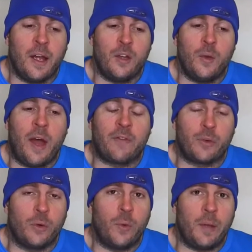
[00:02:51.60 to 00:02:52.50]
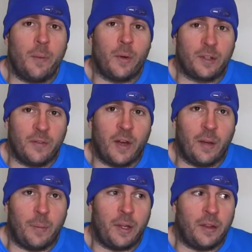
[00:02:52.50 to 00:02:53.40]
and you have true weak points
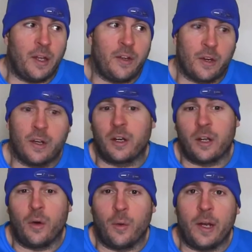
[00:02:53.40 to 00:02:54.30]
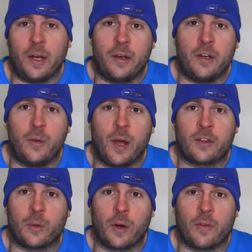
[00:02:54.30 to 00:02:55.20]
developing, then you're going to go in and do
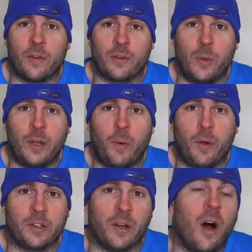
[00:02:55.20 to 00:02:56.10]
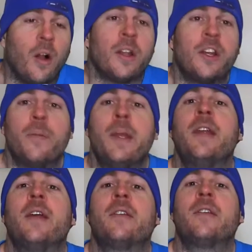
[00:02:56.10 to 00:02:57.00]
extra work for those weak points. And all
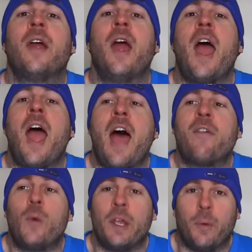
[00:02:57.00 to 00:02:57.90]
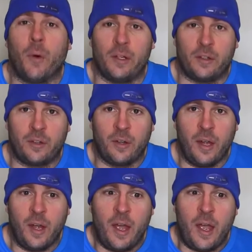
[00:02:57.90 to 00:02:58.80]
intermediates have weak points,
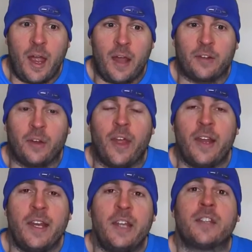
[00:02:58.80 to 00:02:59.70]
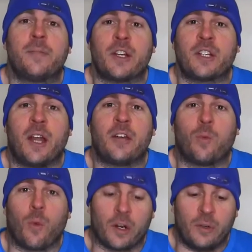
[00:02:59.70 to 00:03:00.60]
and so they need
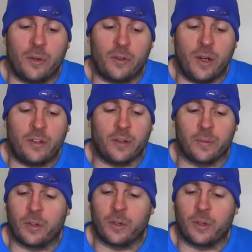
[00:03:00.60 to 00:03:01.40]
specialized work to address them.